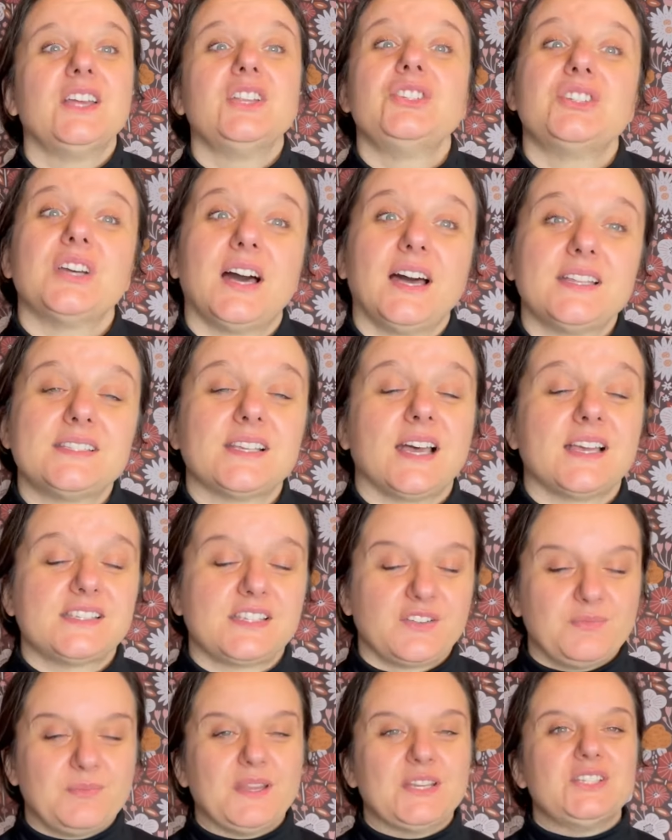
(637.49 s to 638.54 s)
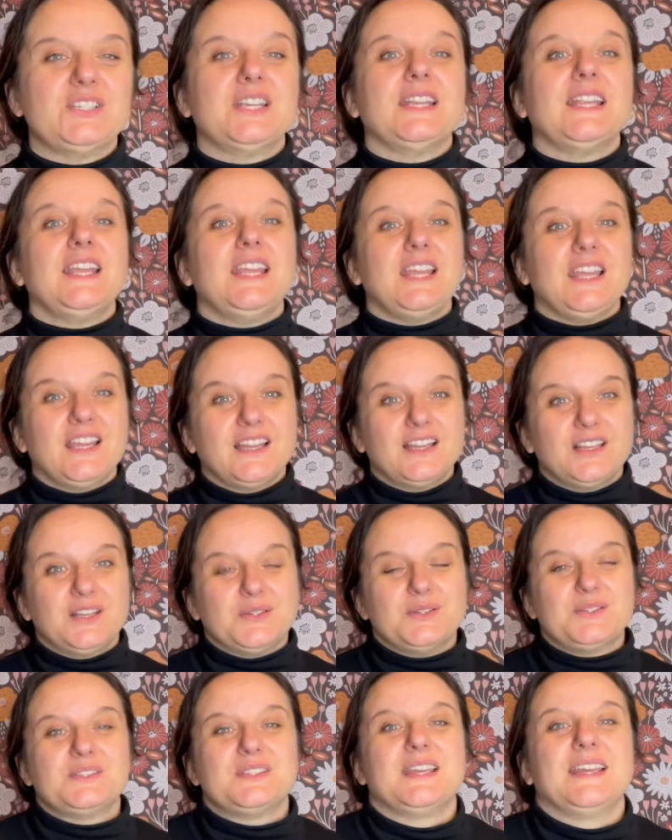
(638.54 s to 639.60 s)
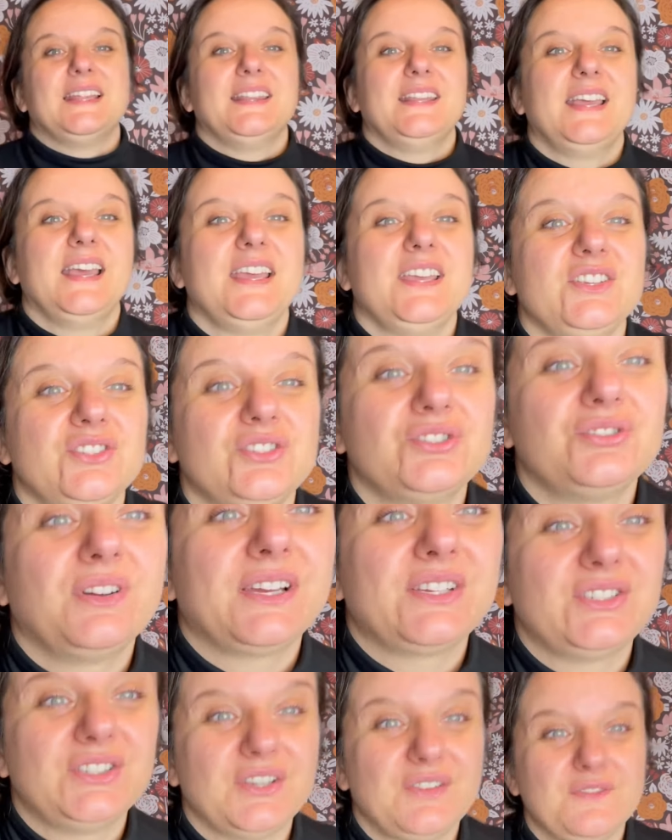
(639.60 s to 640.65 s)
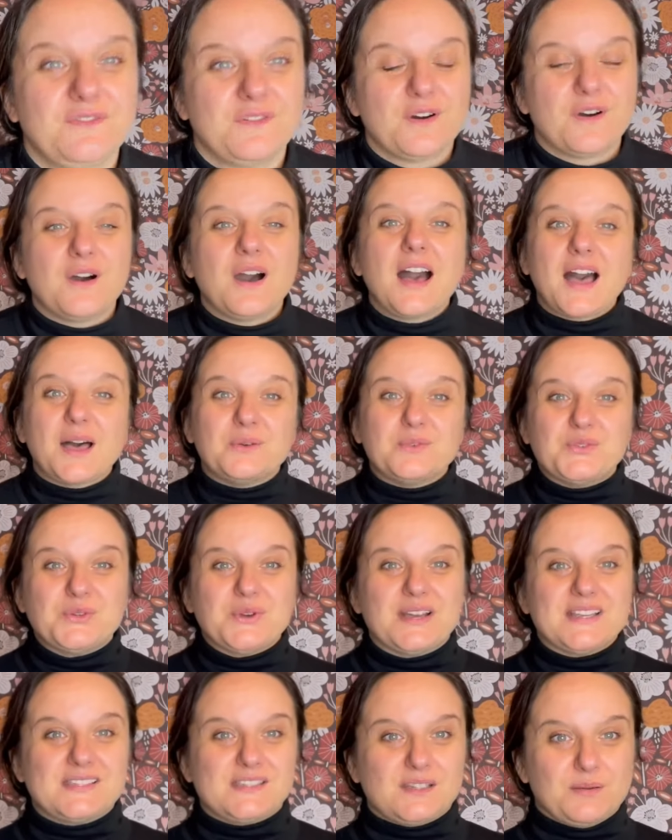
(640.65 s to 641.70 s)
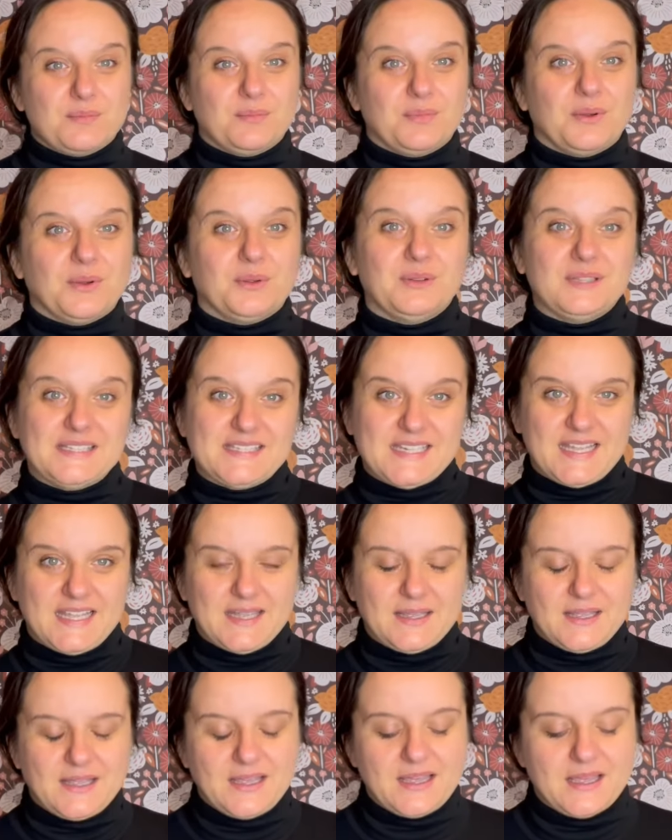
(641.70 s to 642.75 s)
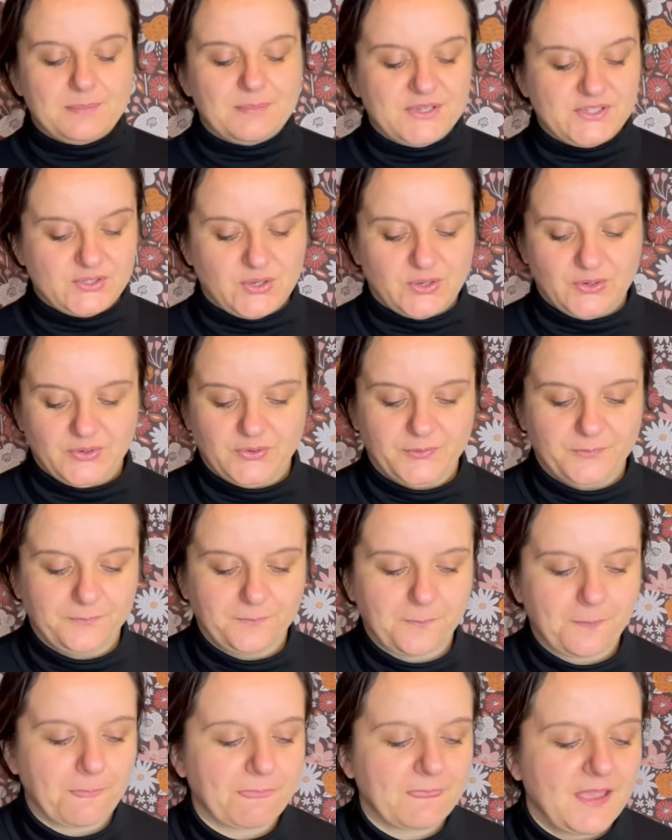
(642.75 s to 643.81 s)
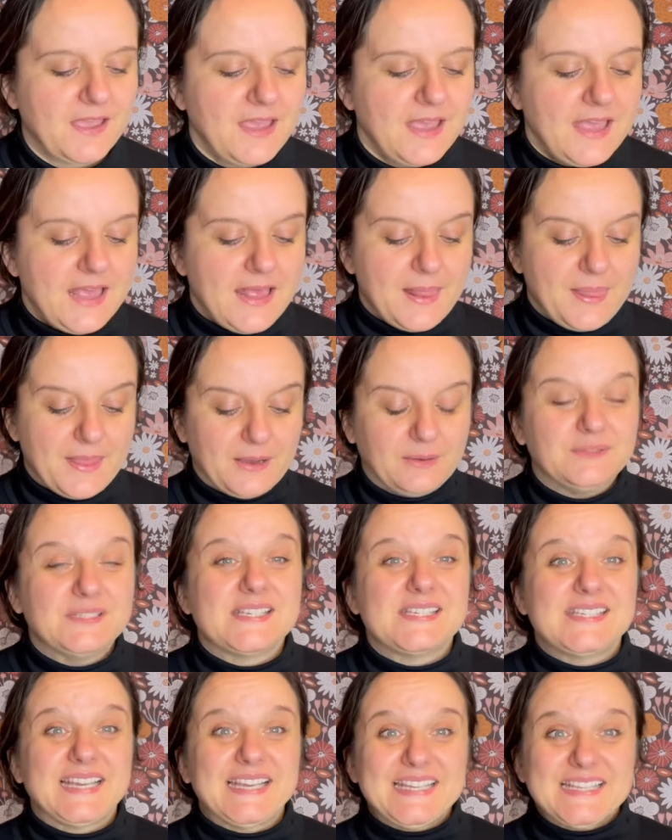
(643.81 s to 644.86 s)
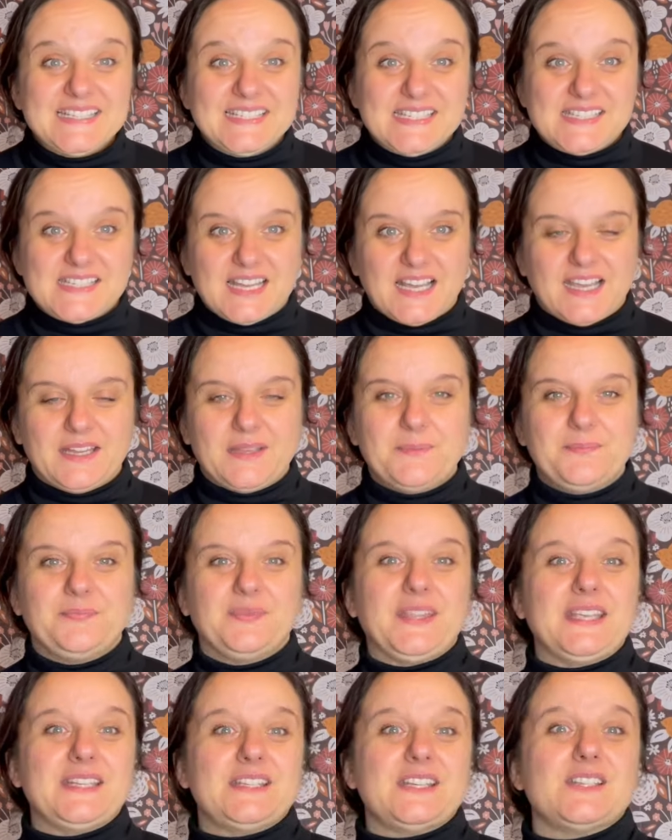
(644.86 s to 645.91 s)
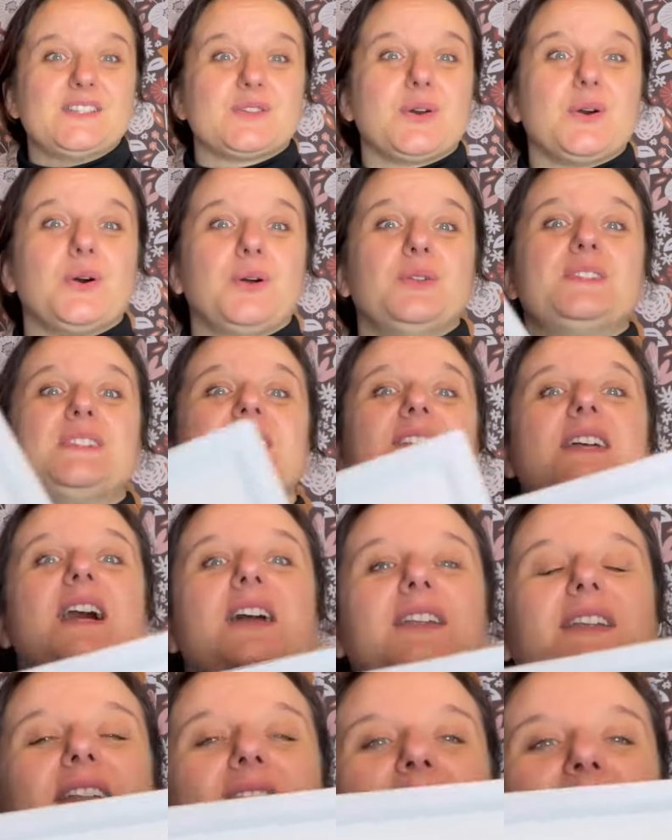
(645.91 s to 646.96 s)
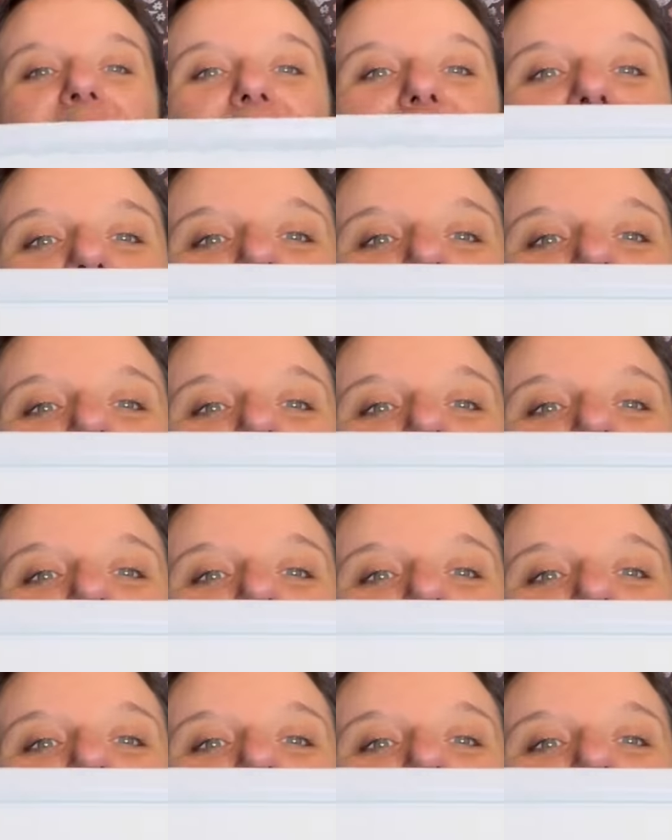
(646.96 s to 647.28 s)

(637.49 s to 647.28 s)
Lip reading: Charts, as I've mentioned, includes the instruction for how to assemble the Biscornu. Now, the second design, it is called Starry Night.